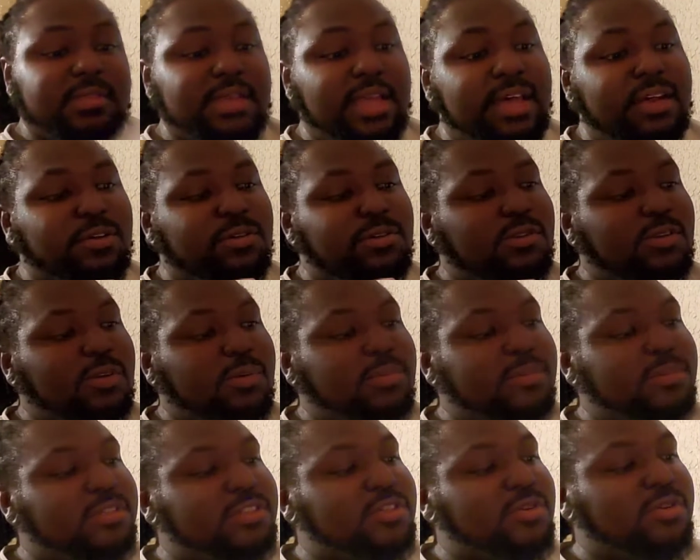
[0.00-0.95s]
I don't know,
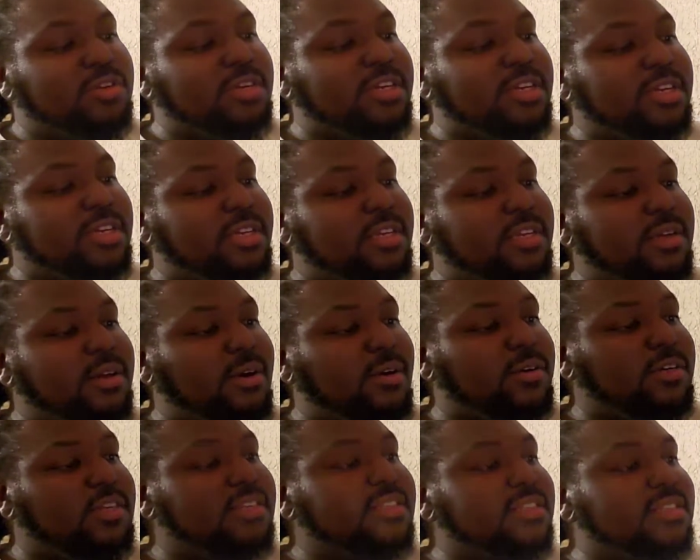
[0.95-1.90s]
majority.
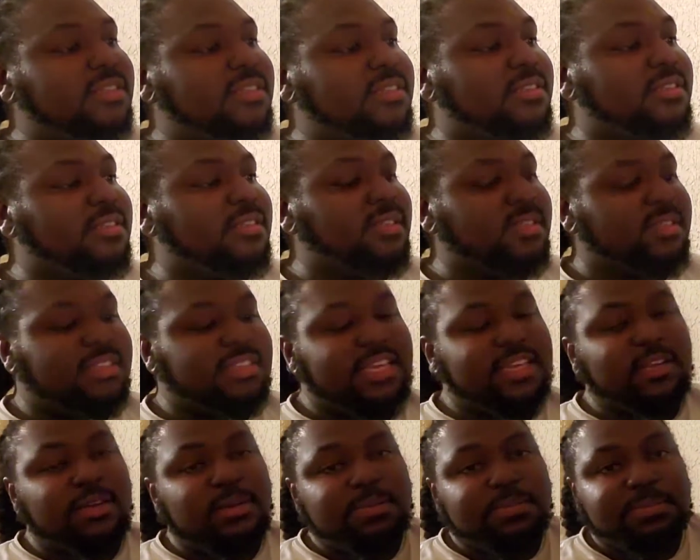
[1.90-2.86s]
Oh, this is the
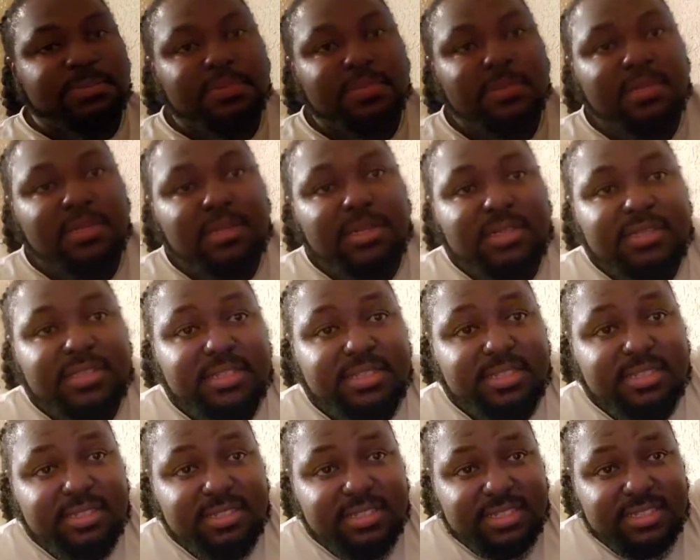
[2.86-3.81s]
setup.
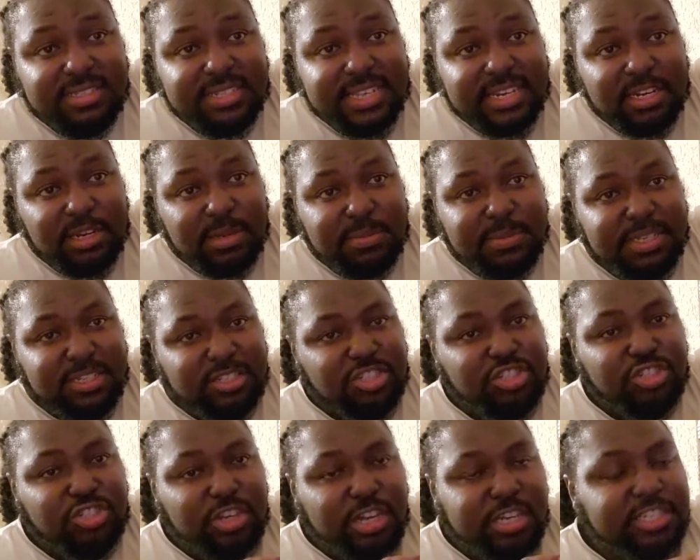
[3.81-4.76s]
This is the setup
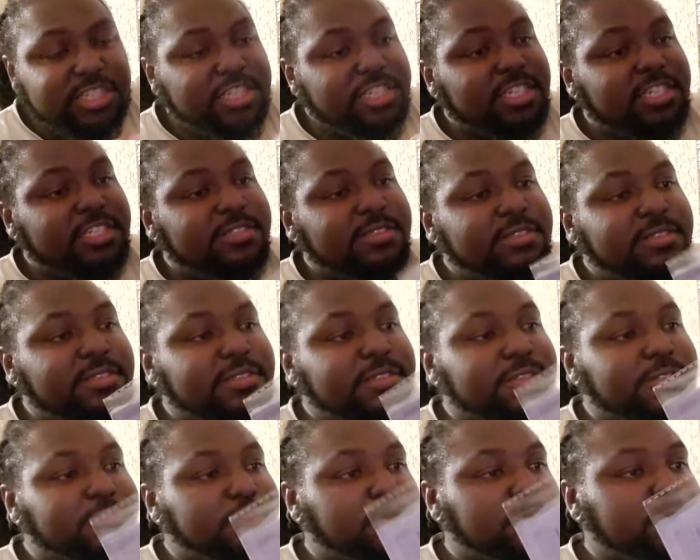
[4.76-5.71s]

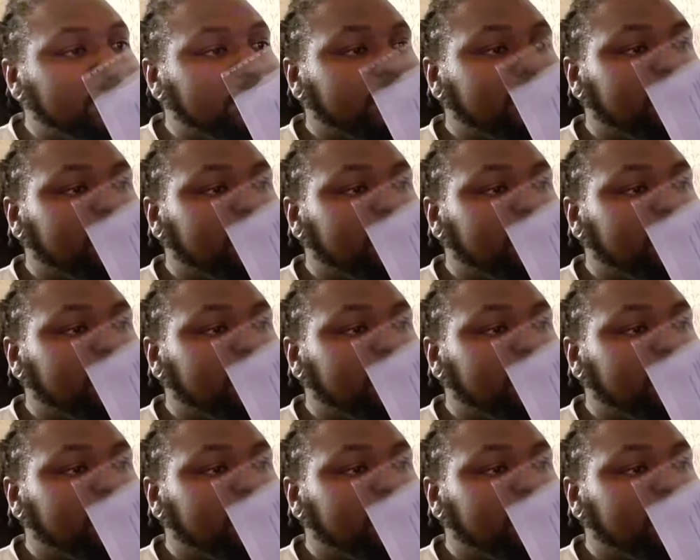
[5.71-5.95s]
instructions.